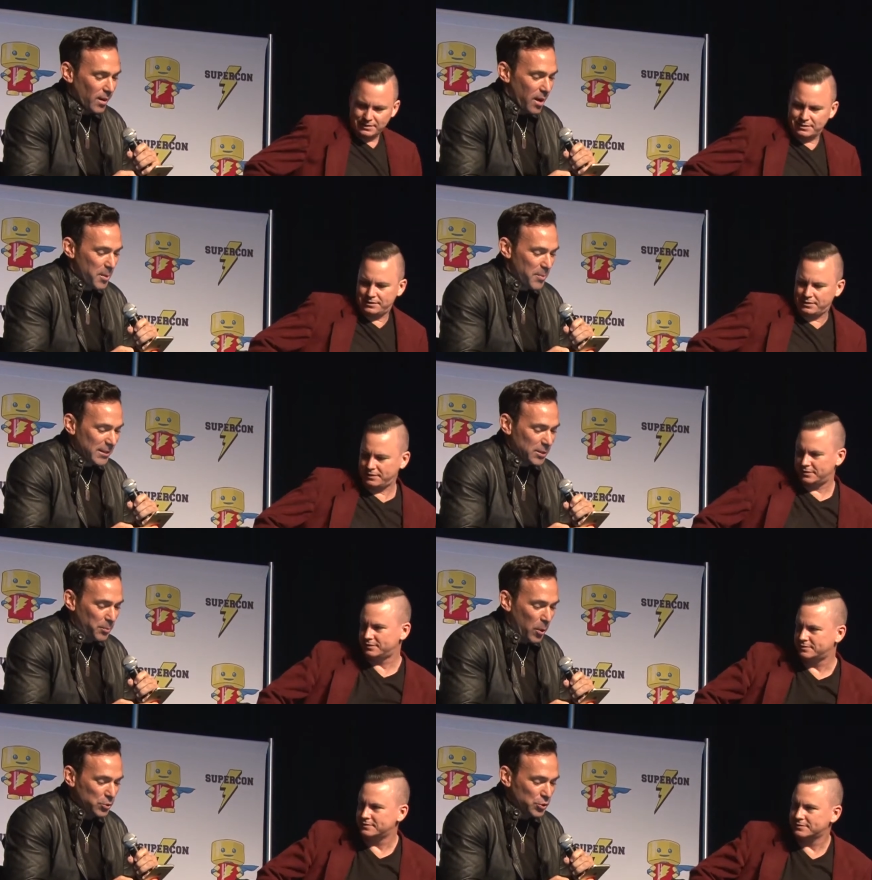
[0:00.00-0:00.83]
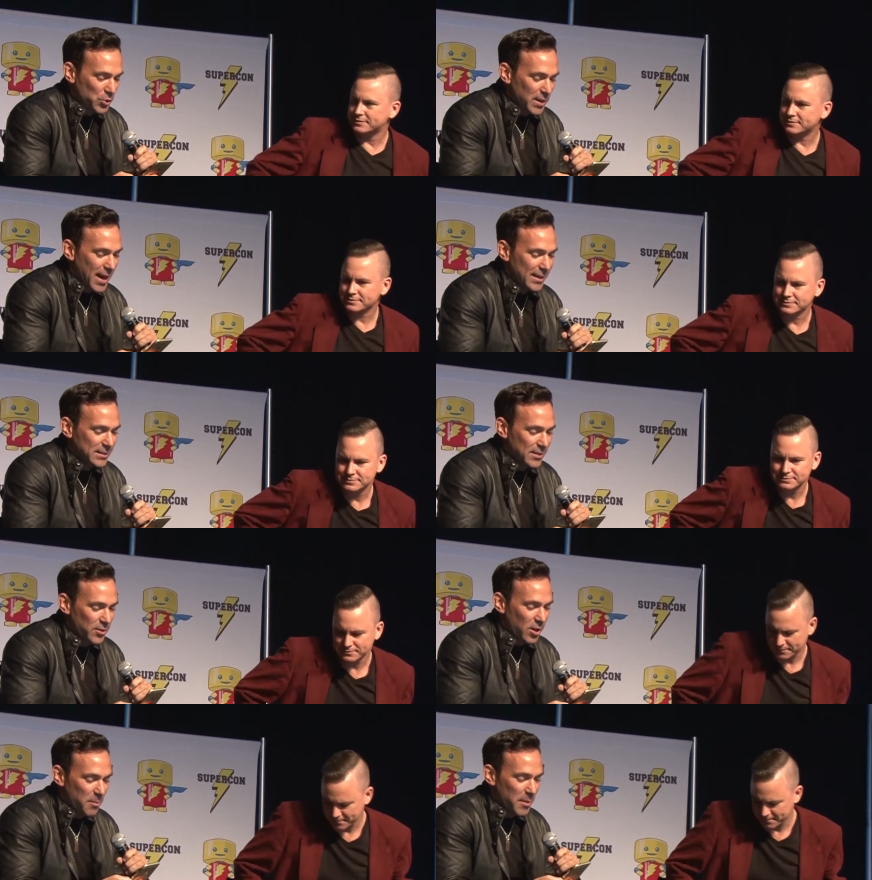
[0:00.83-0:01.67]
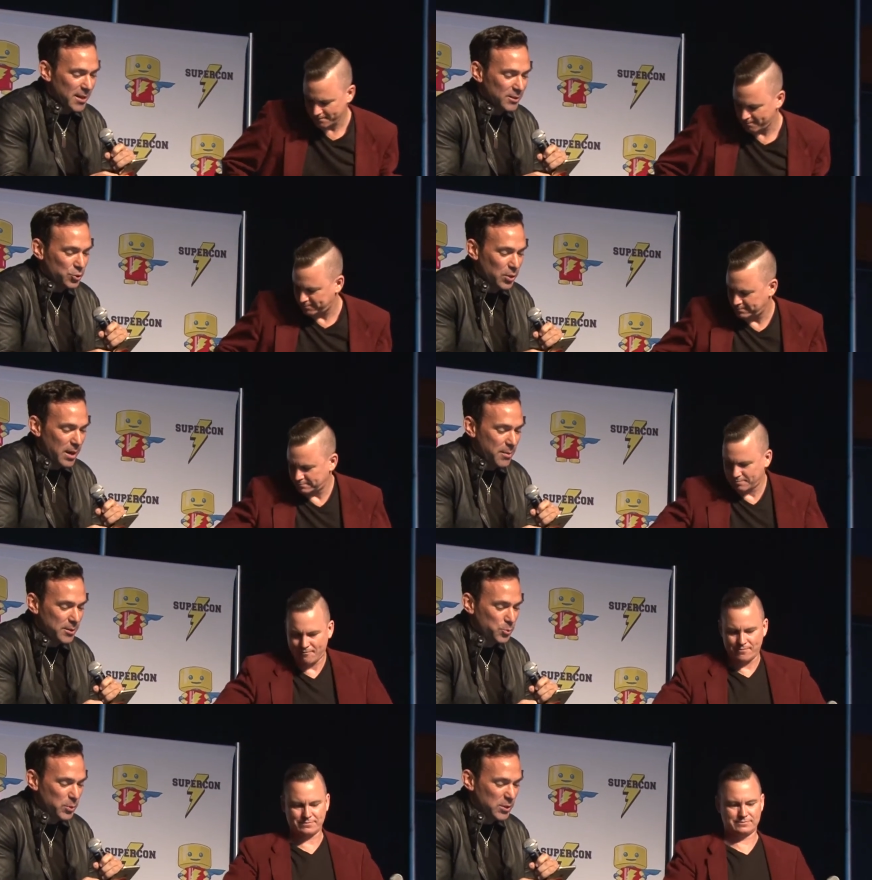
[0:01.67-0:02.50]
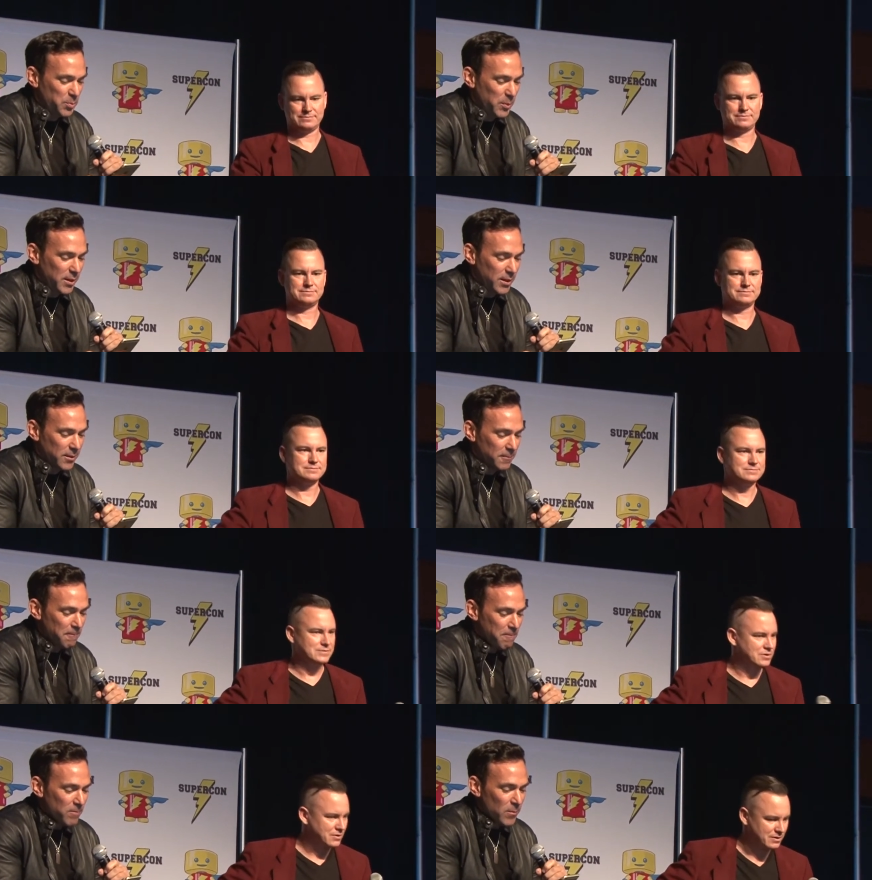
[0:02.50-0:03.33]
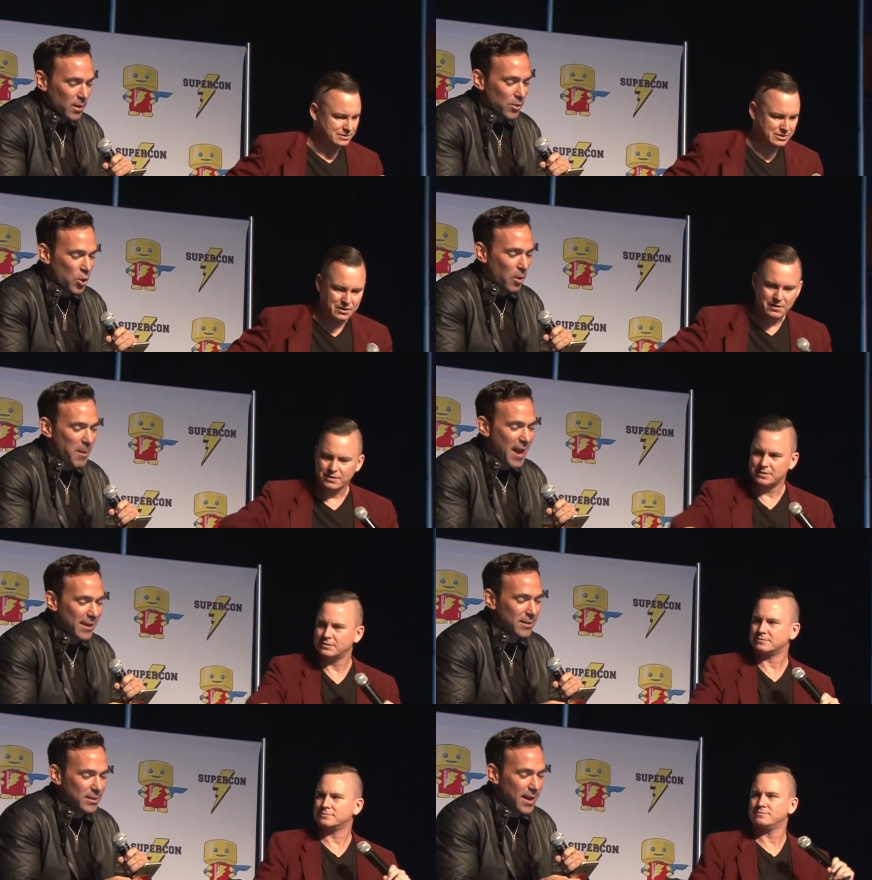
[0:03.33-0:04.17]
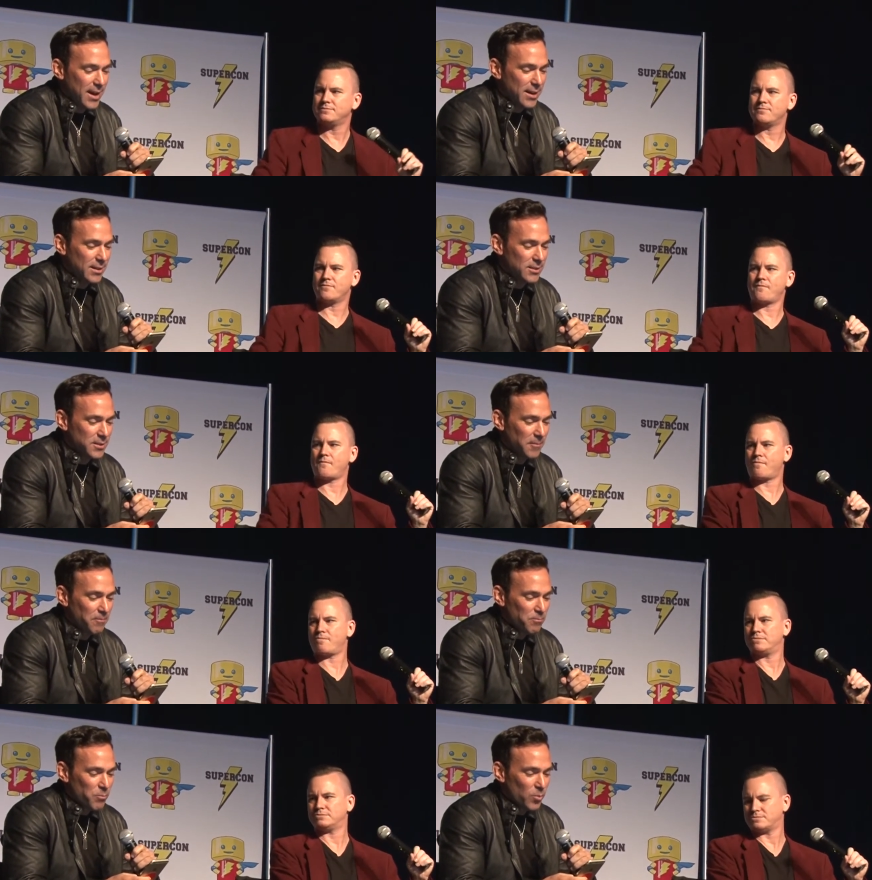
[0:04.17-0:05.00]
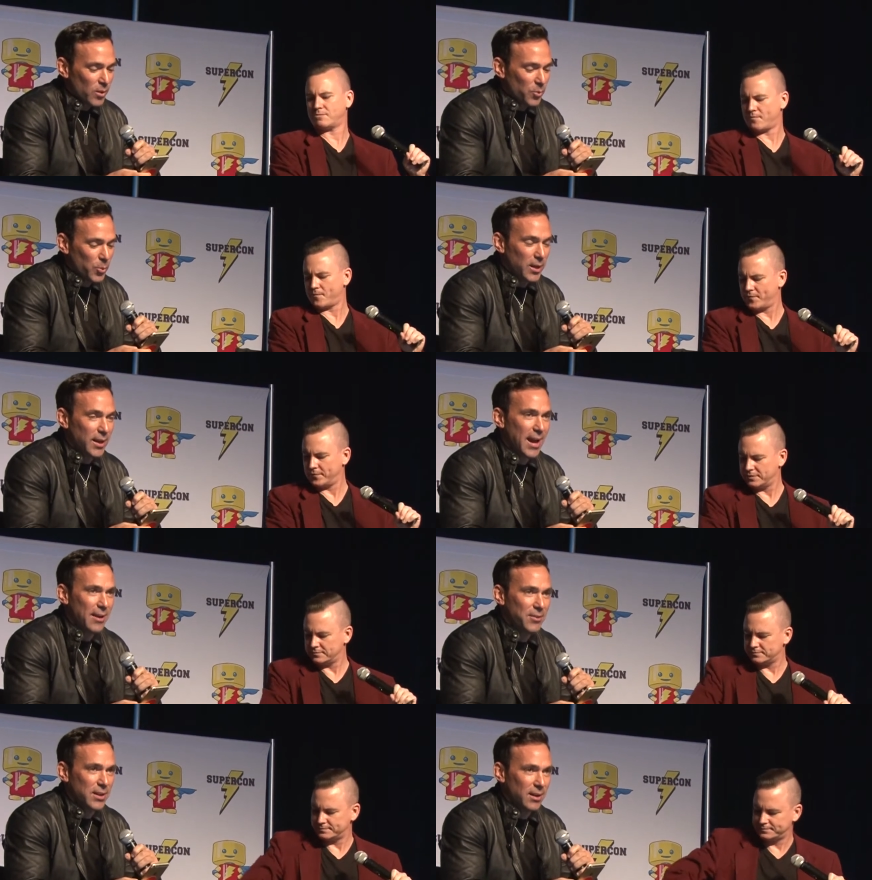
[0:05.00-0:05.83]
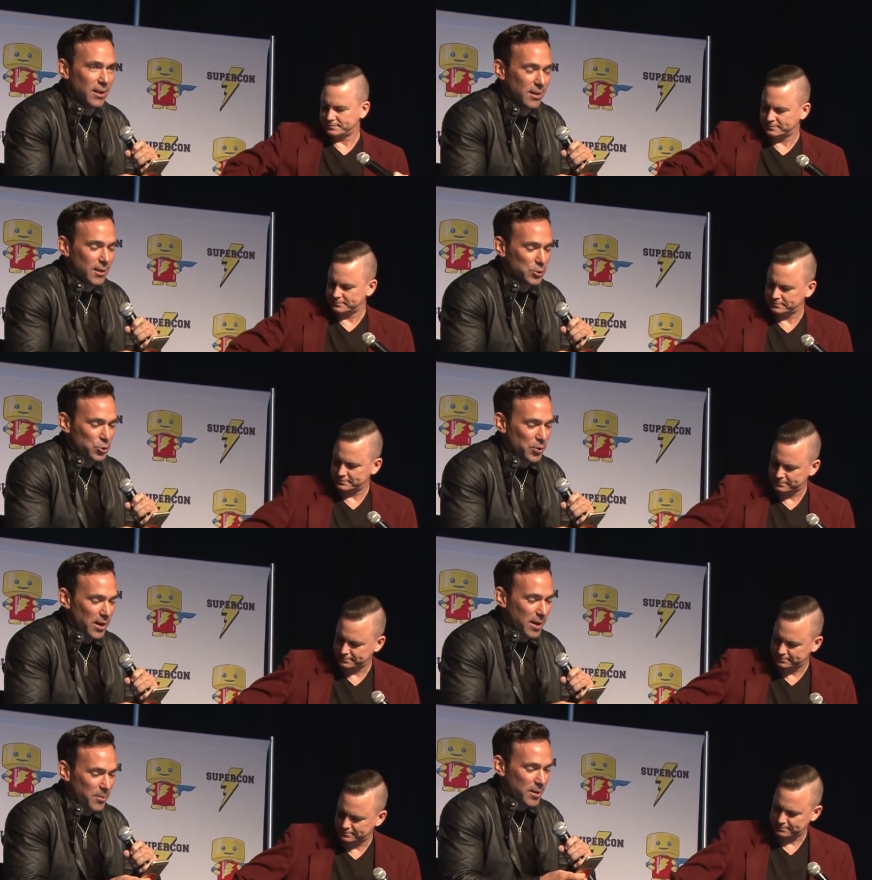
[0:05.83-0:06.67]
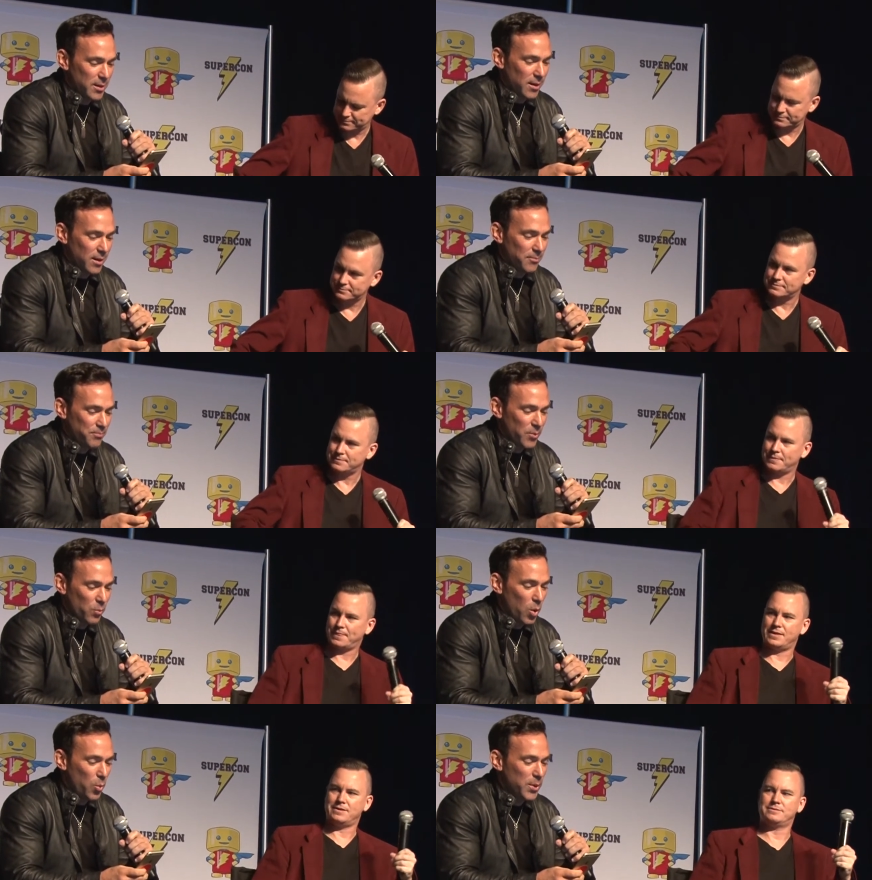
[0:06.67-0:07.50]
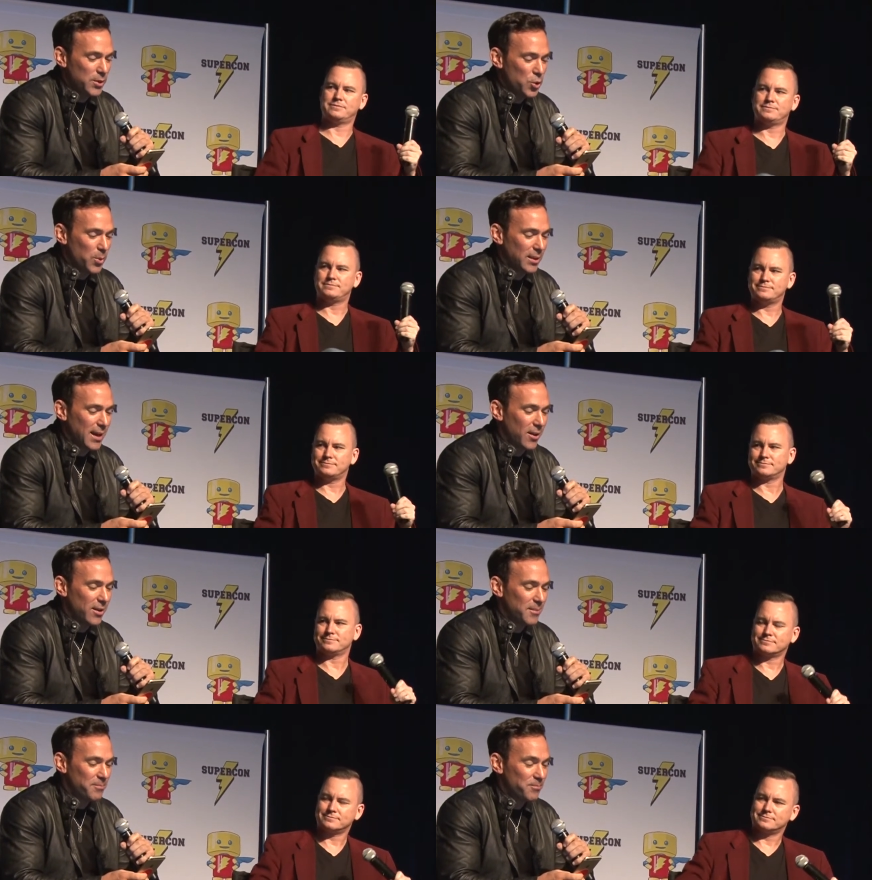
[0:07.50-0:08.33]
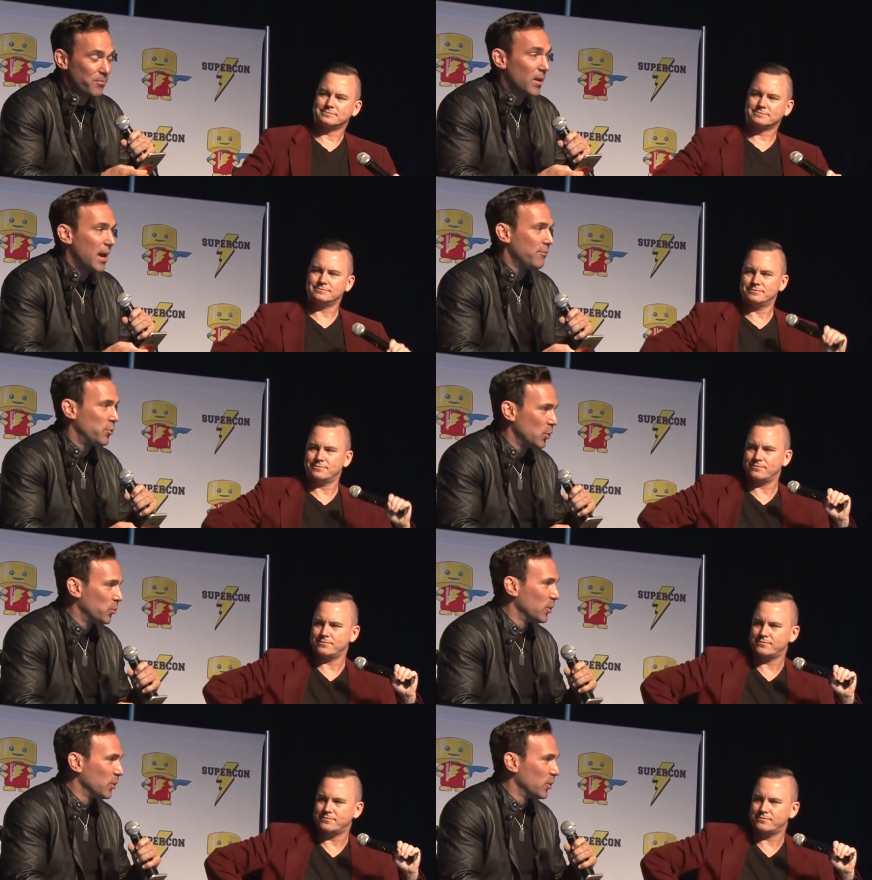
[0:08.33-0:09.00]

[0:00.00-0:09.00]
Speaker 1: I'm about to post you guys even on my Instagram as we speak. You know, back in the days, we didn't have the uh, Instagram, and uh, what would we do without it? Have good